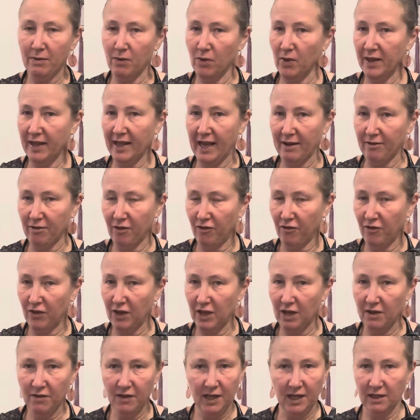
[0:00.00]
when they have a
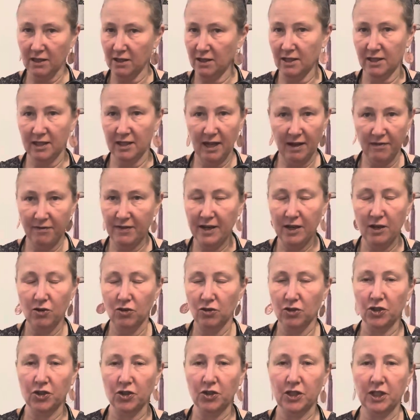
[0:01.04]
fever. That's definitely
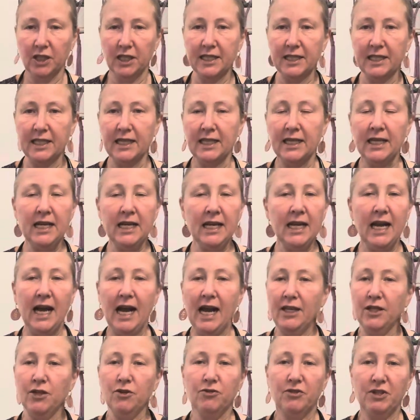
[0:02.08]
not a good idea.
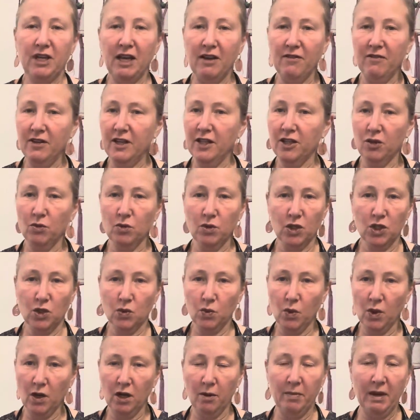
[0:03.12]
And you definitely don't want to
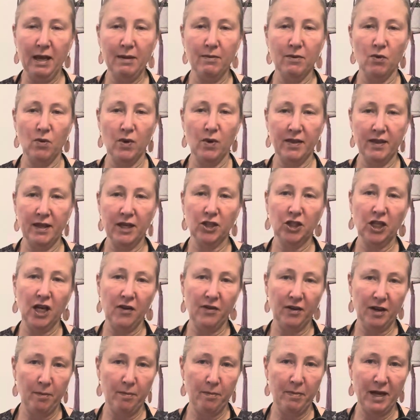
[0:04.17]
swaddle a baby when they're
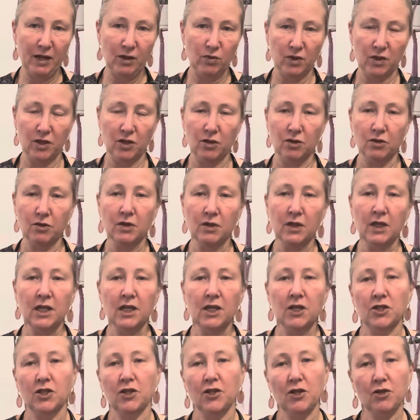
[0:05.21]
sharing a bed with you.
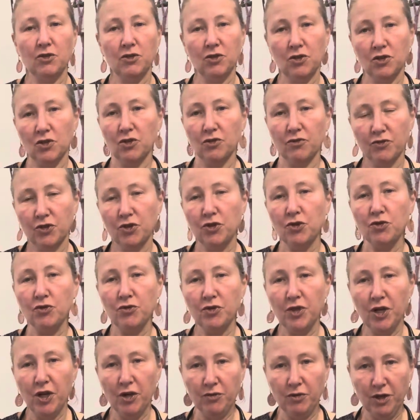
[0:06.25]
So those are sort of two
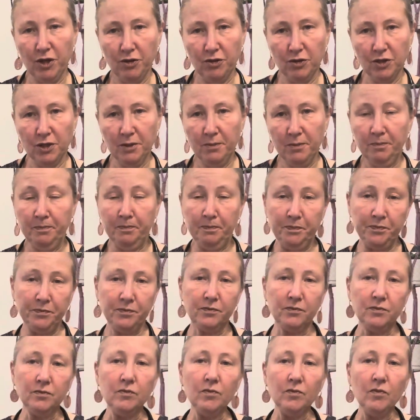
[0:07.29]
no-nos.
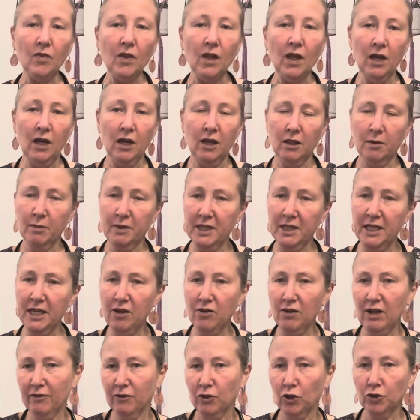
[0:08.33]
The
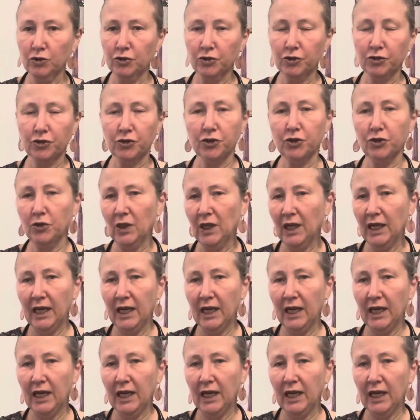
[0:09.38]
material I've gone through,